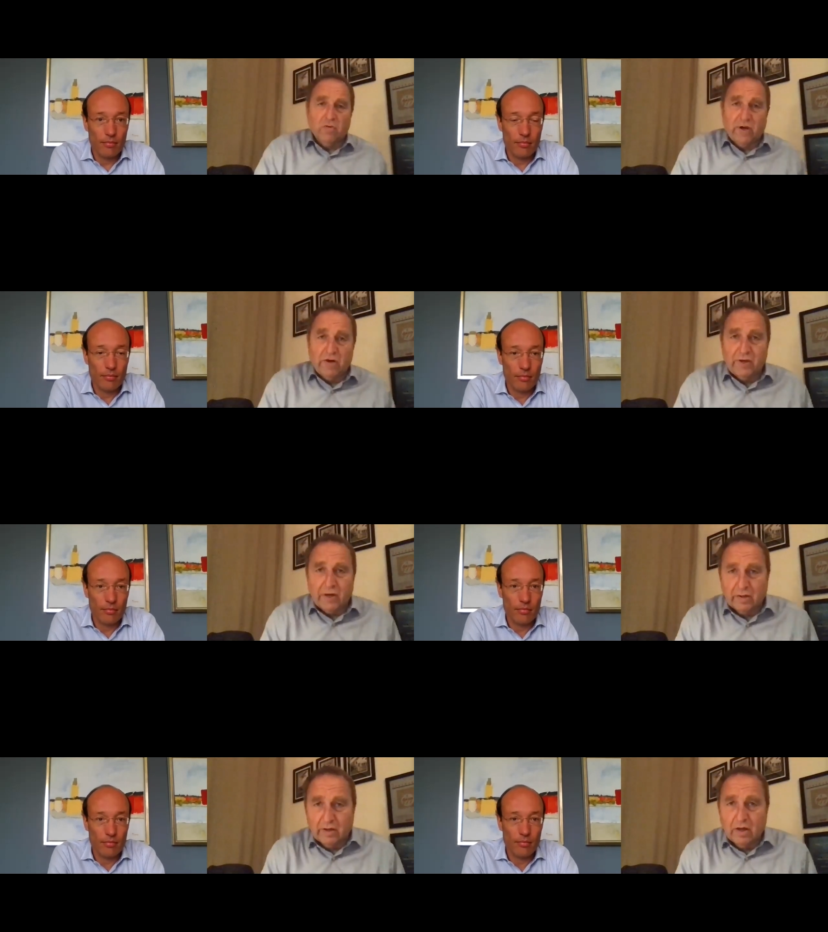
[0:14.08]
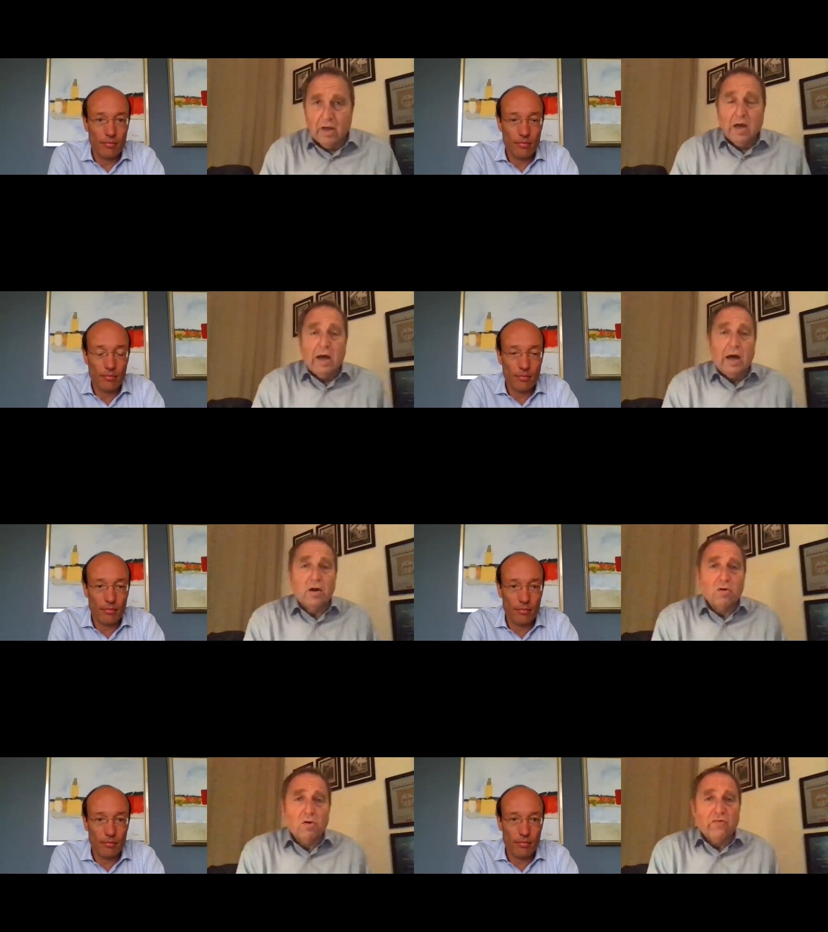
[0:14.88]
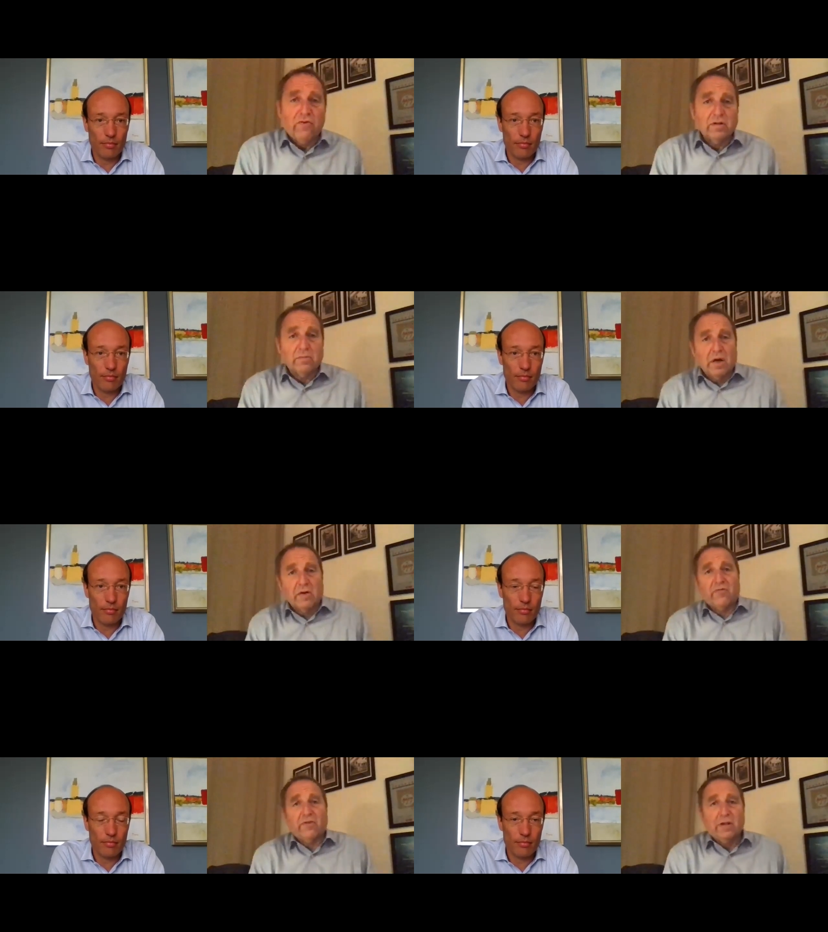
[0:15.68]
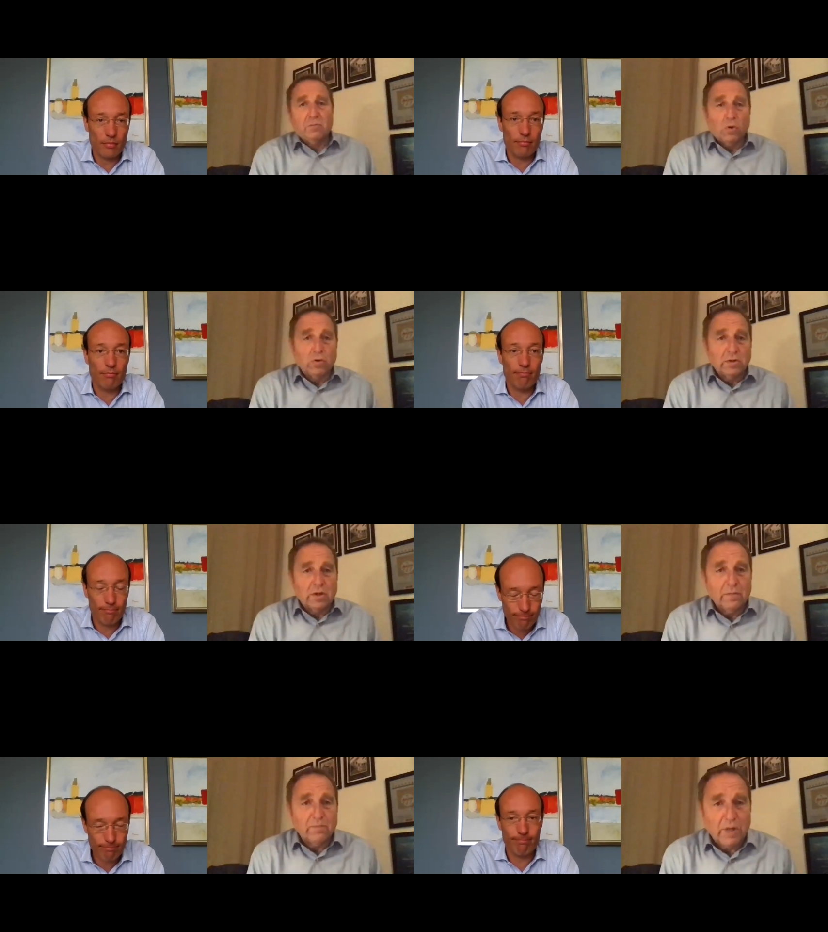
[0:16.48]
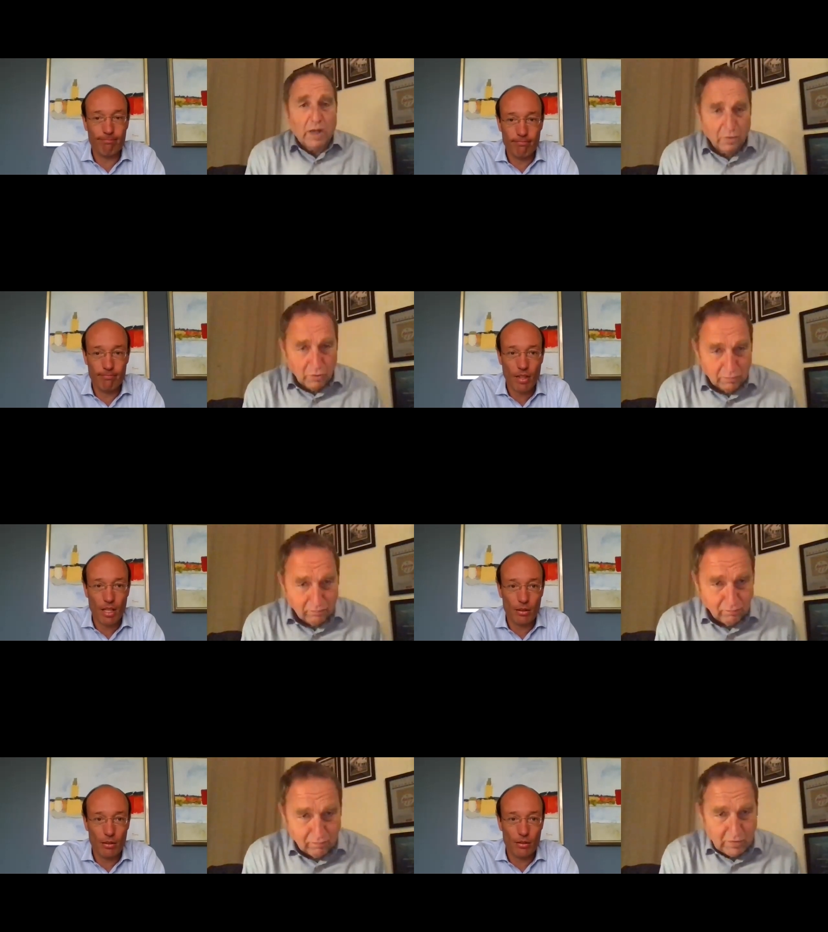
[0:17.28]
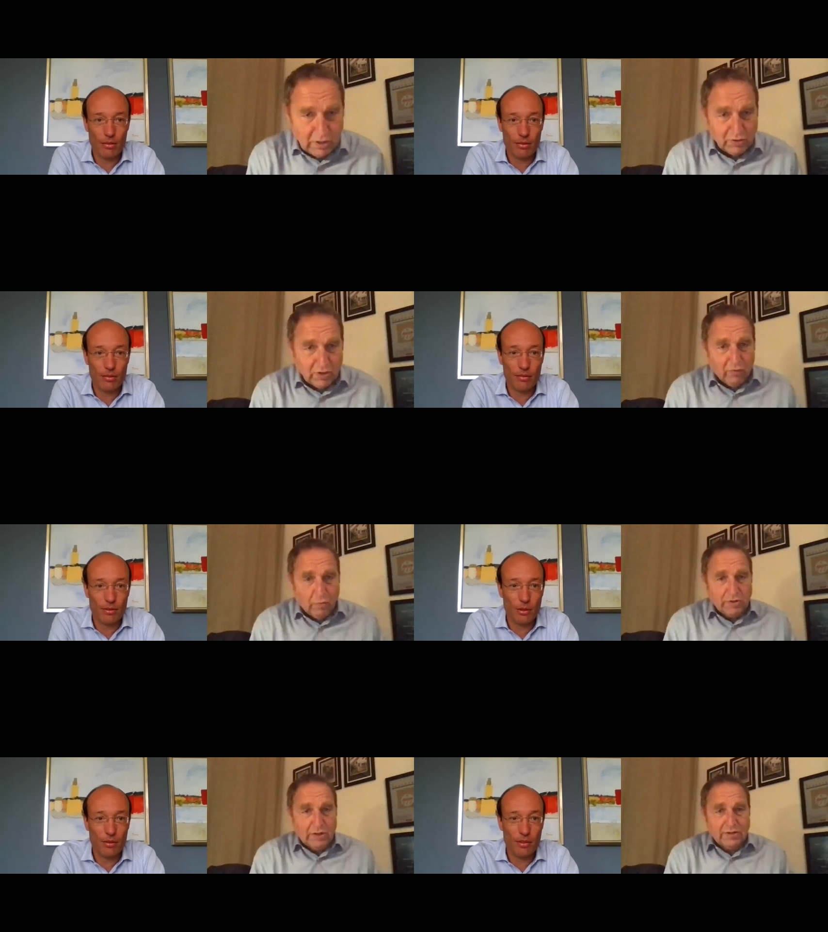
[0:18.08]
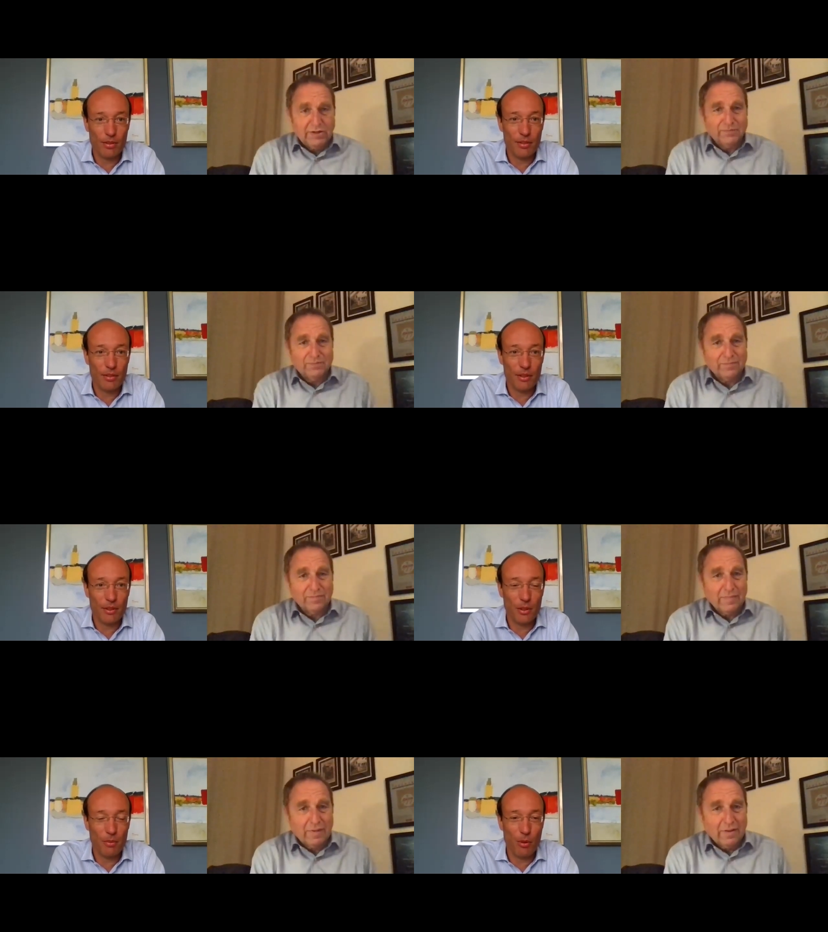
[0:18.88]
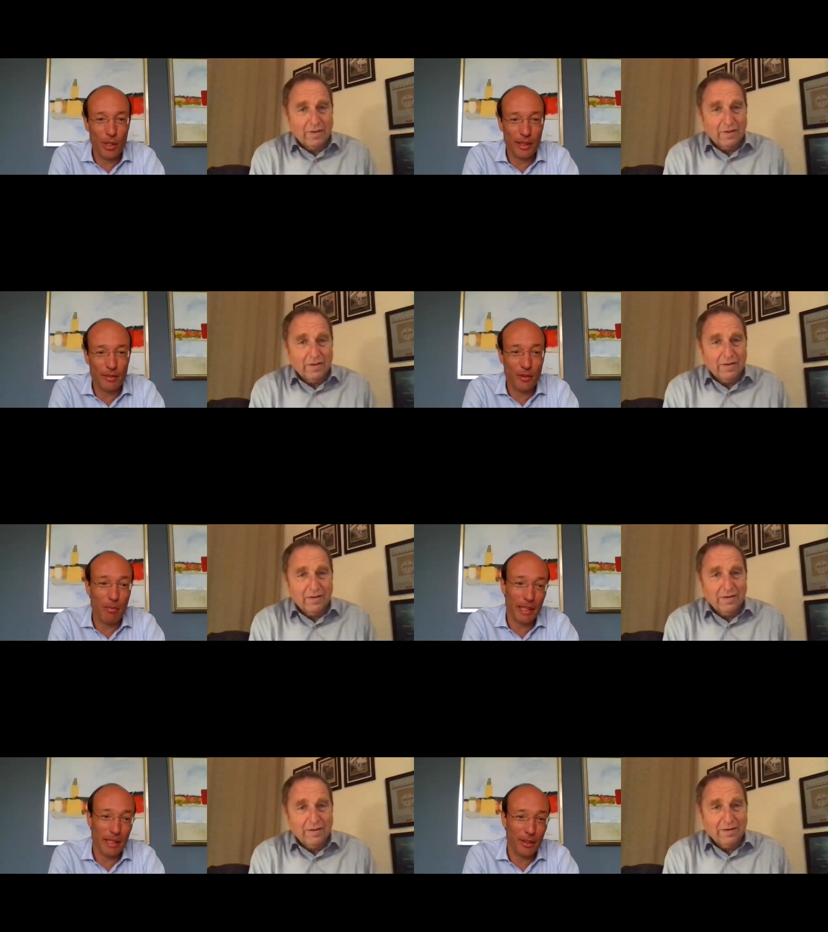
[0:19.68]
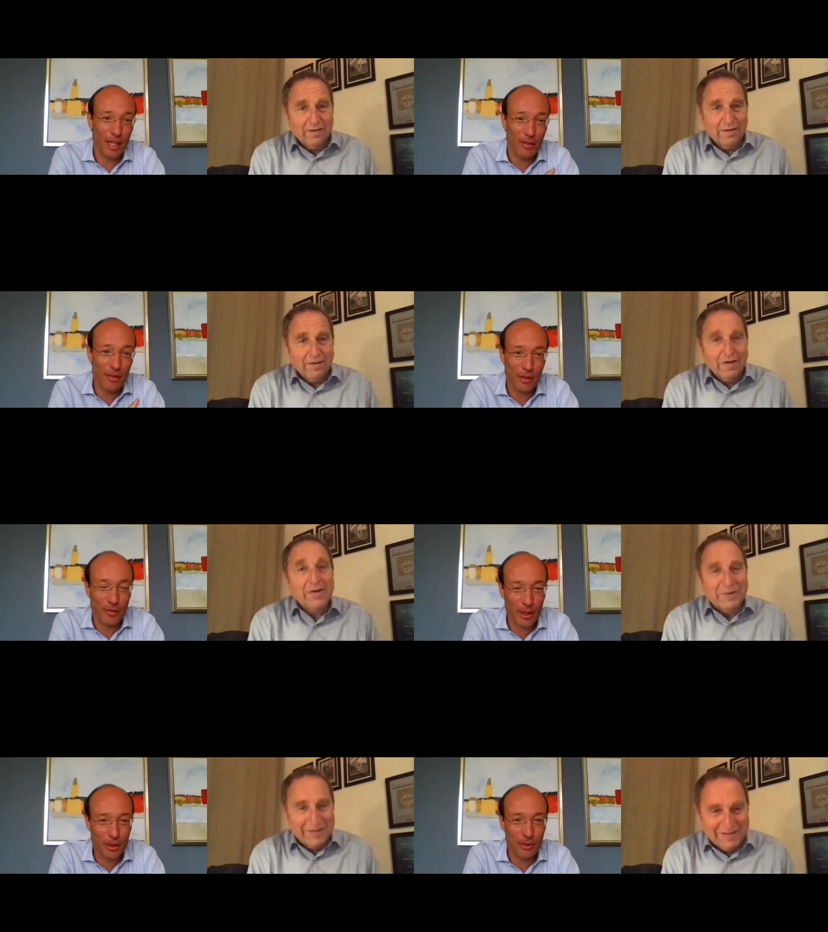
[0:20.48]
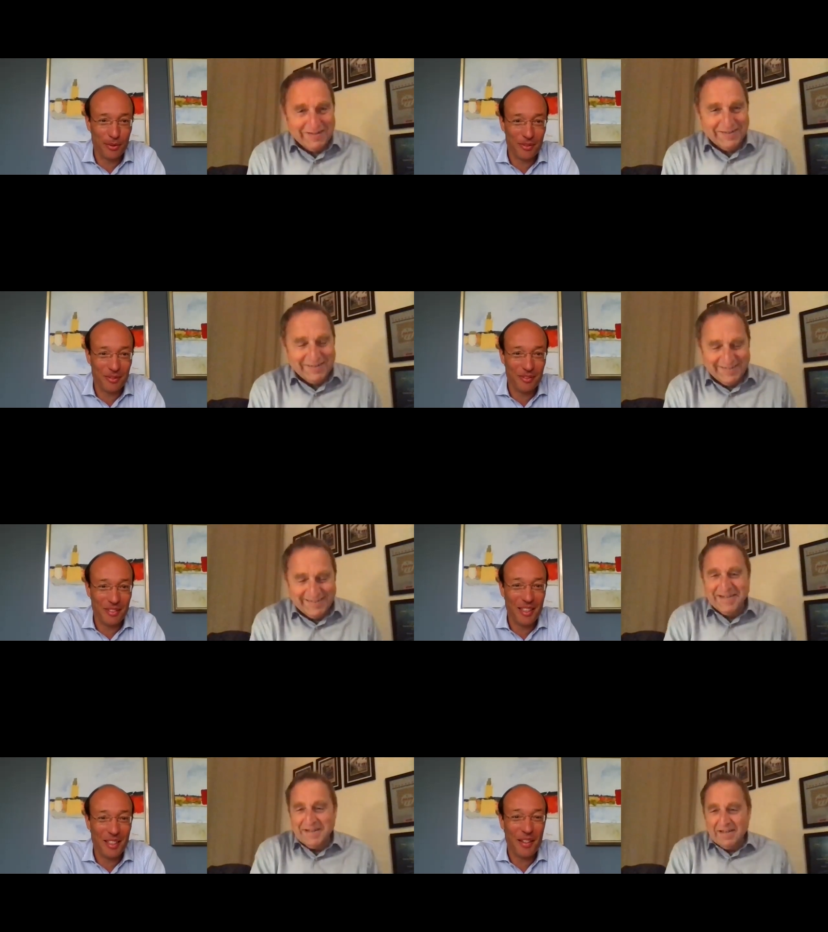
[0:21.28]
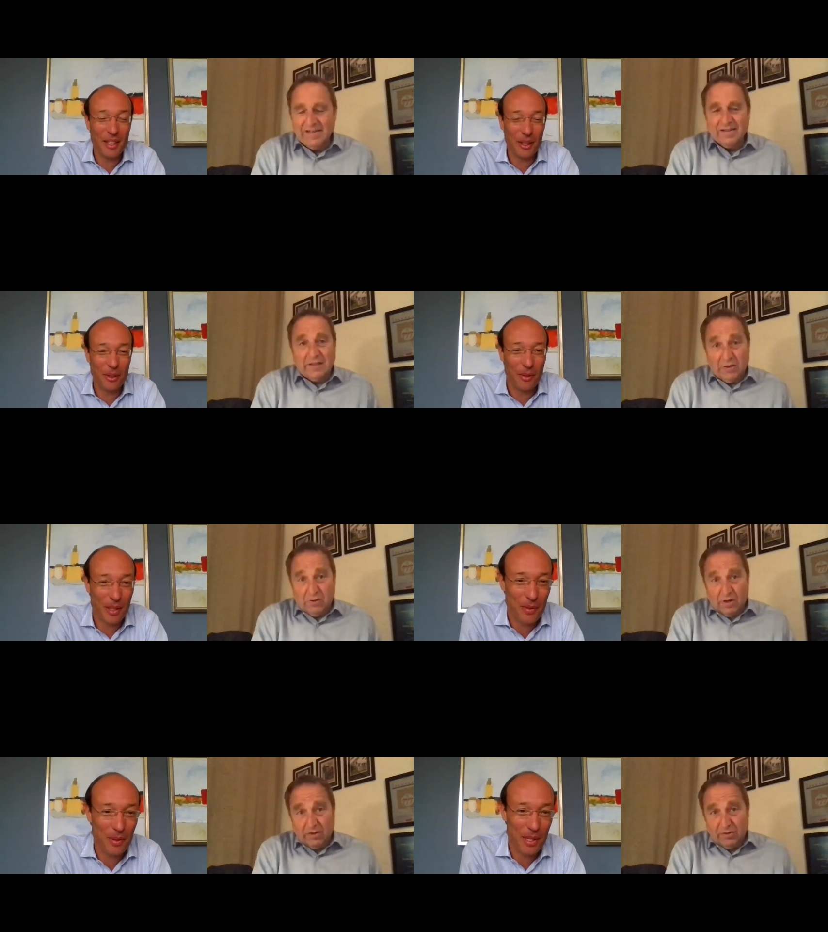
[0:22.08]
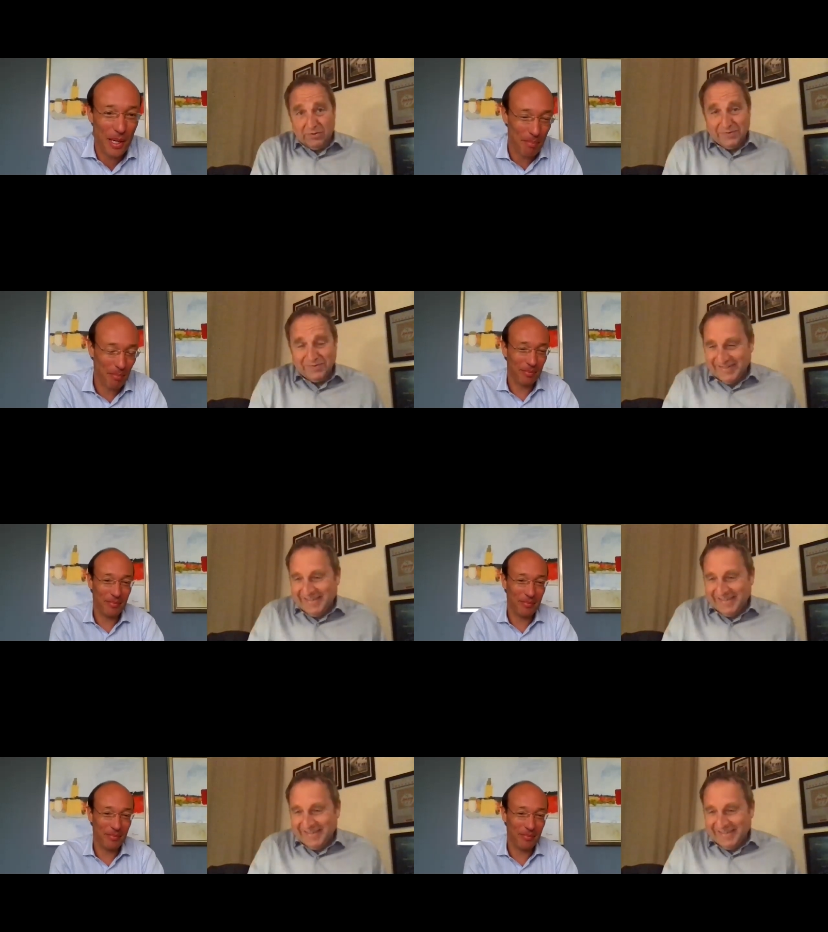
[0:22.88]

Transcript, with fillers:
Speaker 1: of Avianca, Anko van der Werff in Bogota. Anko, nice to have you with us.
Speaker 2: Good morning for me. Good afternoon for you. Thank, Thank you. you. Thanks for your time.